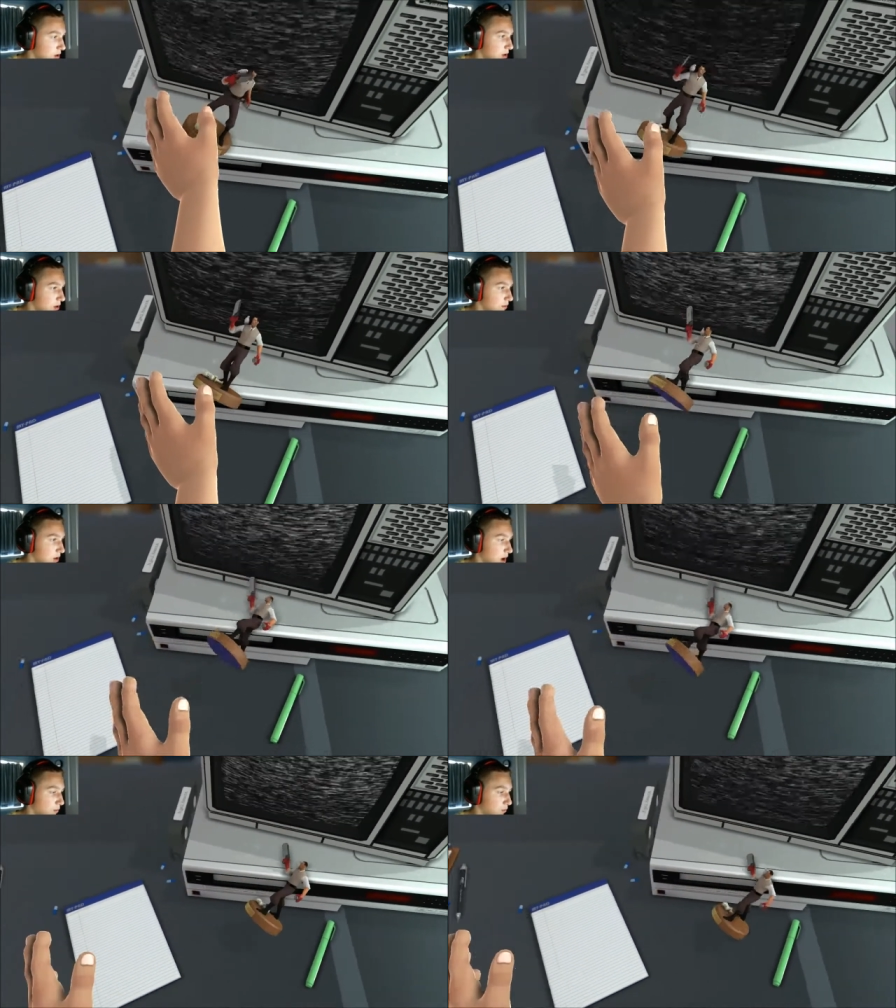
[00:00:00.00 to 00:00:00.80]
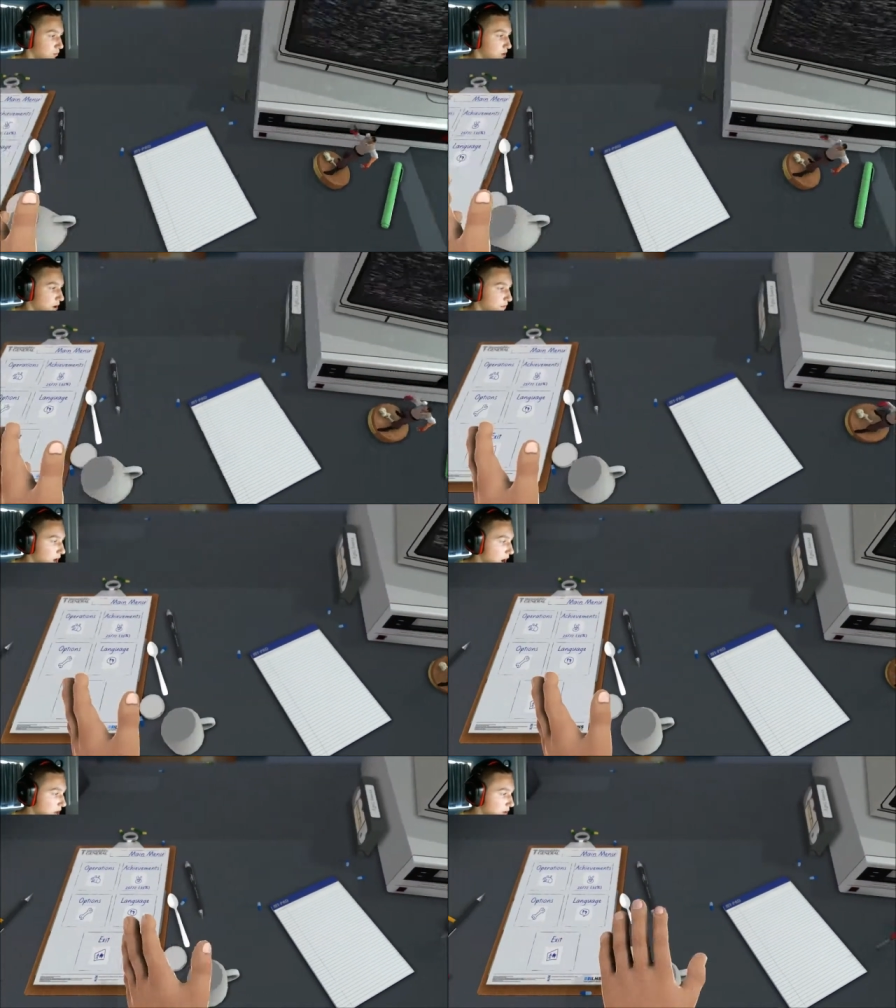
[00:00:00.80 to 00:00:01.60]
if that no,
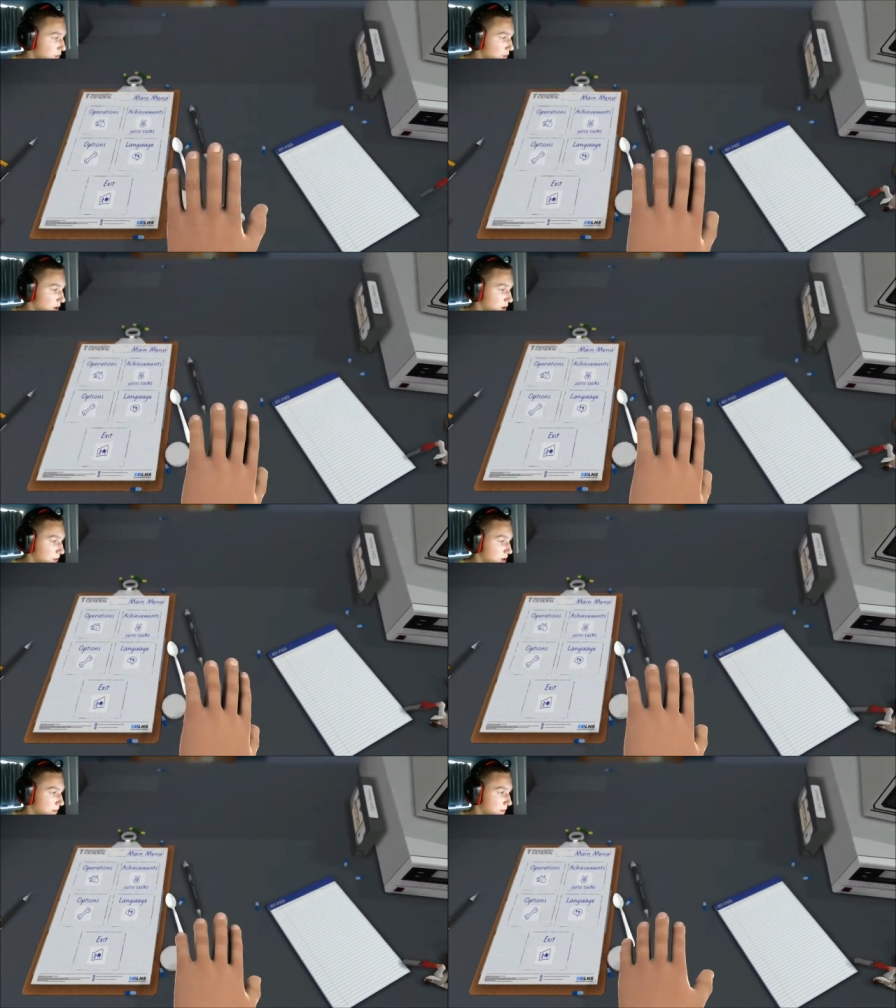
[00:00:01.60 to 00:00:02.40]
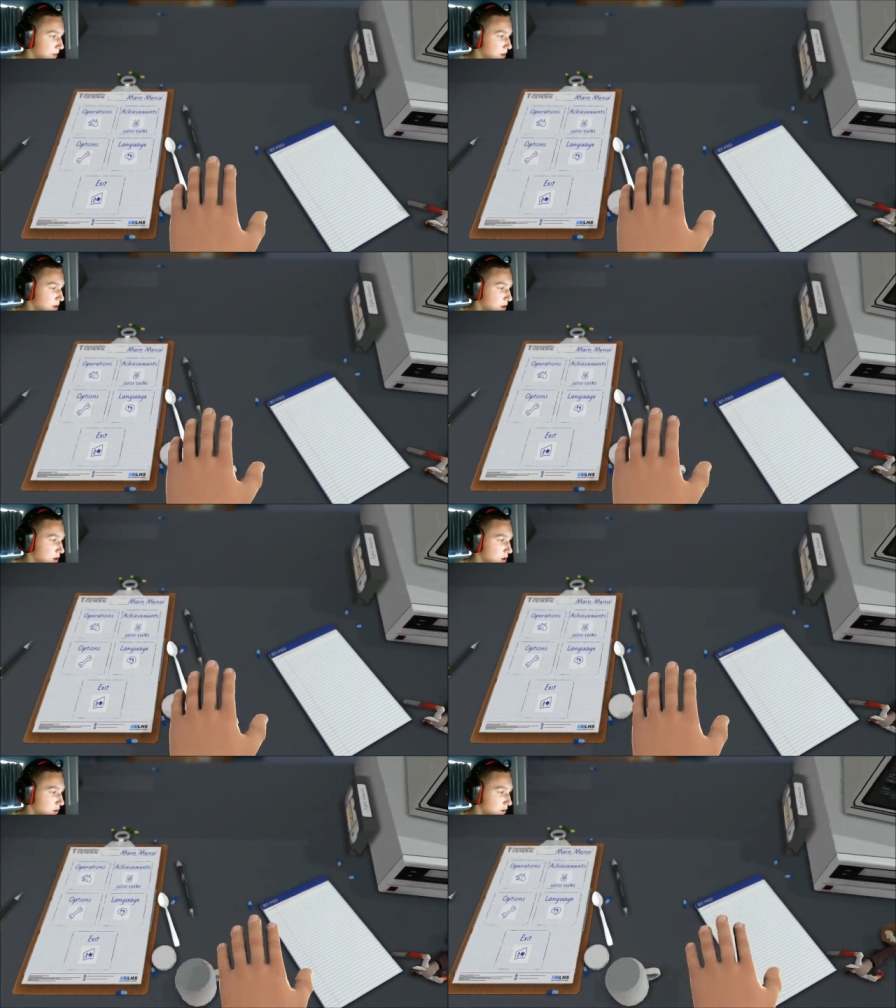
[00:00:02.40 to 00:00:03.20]
fine, that won't work. But you
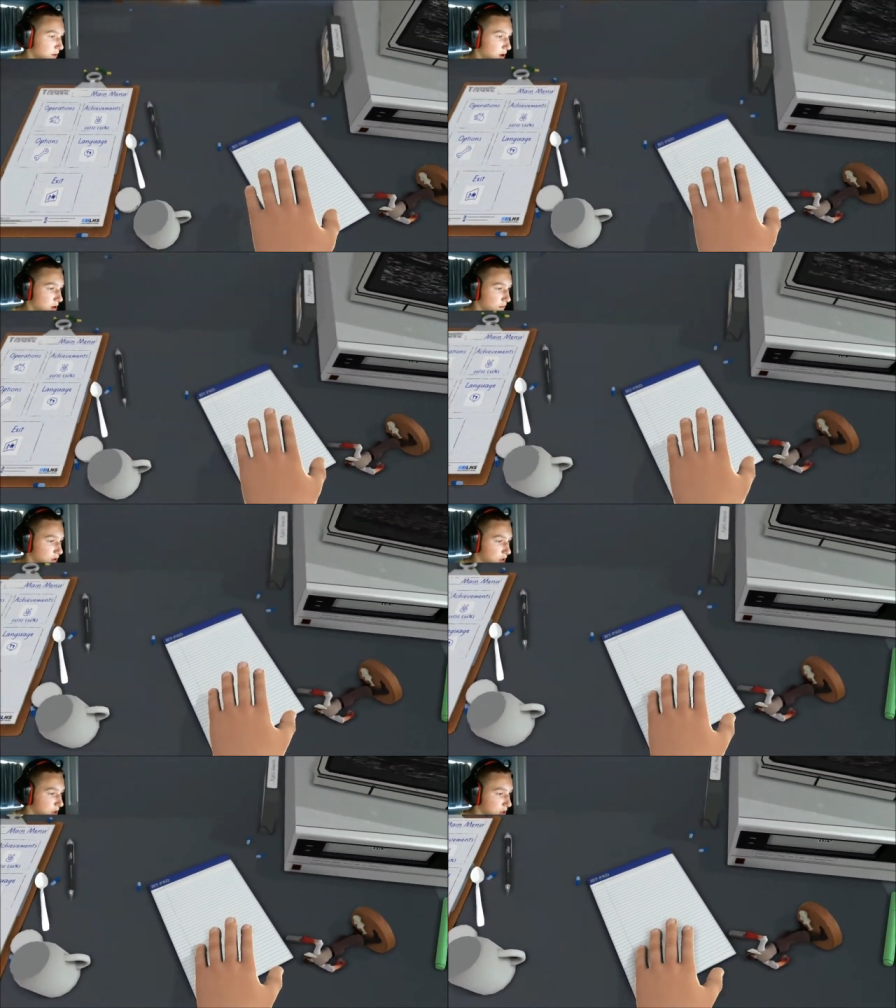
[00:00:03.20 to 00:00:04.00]
know, if uh, if you take